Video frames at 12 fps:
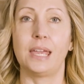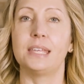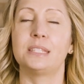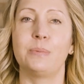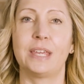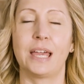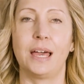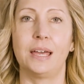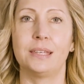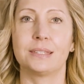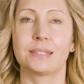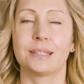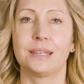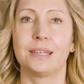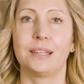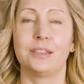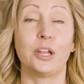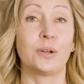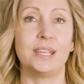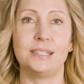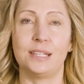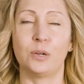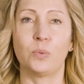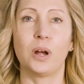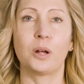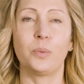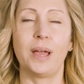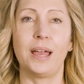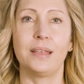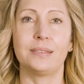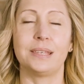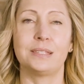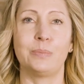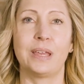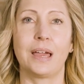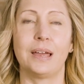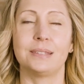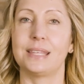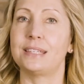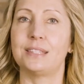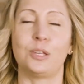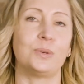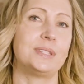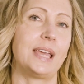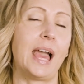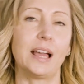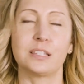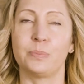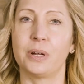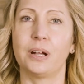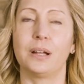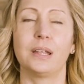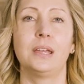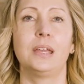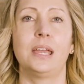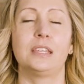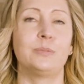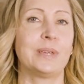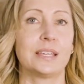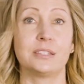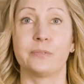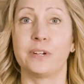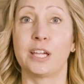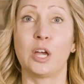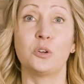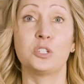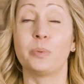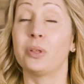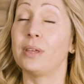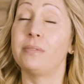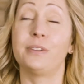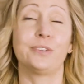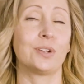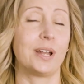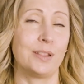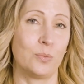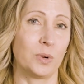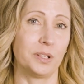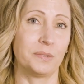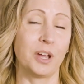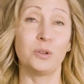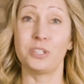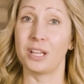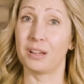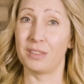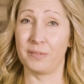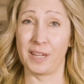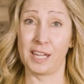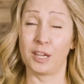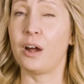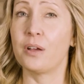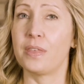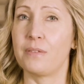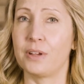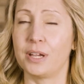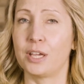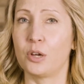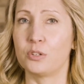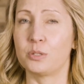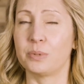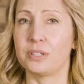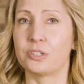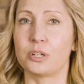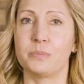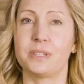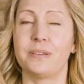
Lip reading: Is it because they're easy to work with? Is it because they see you as the expert? Is it because they're very coachable? Even if you're not in the world of coaching, are they very coachable in terms